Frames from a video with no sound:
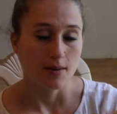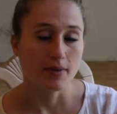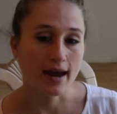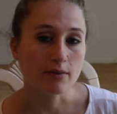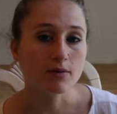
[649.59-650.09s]

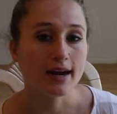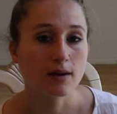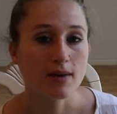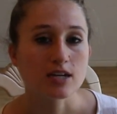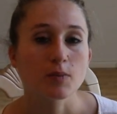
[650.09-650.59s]
But I would
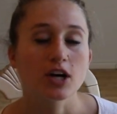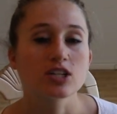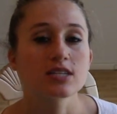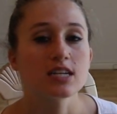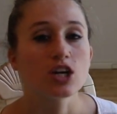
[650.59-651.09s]
recommend
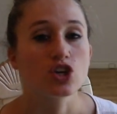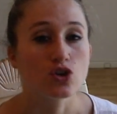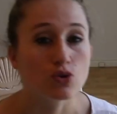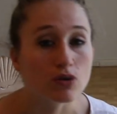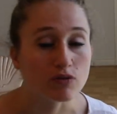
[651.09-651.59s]
purchasing a
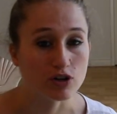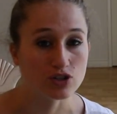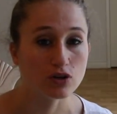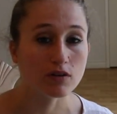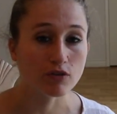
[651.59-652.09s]

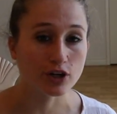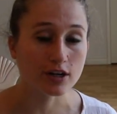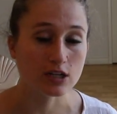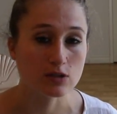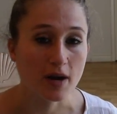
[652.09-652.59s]
universal converter,
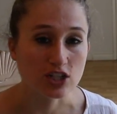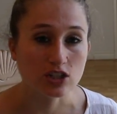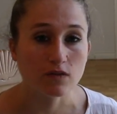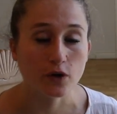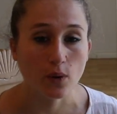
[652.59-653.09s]

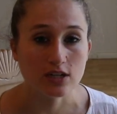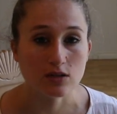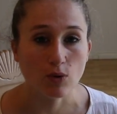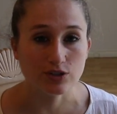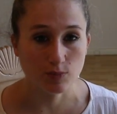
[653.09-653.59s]
especially if you're going
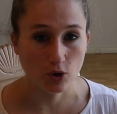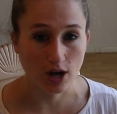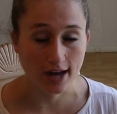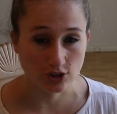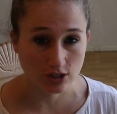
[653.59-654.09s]
to multiple
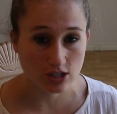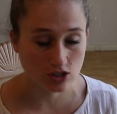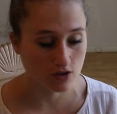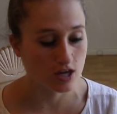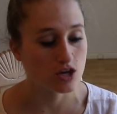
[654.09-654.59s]
countries,
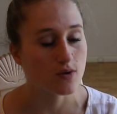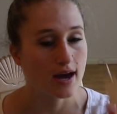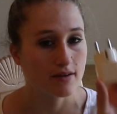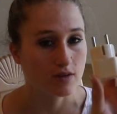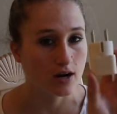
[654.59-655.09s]
so that you
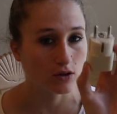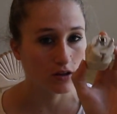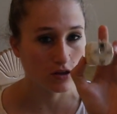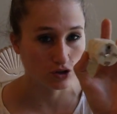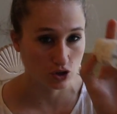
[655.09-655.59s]
have not
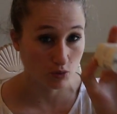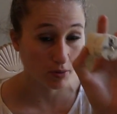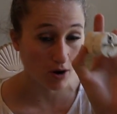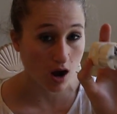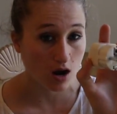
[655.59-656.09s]
only the
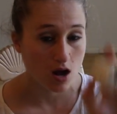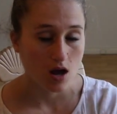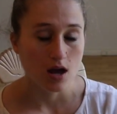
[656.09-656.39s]
2-prong,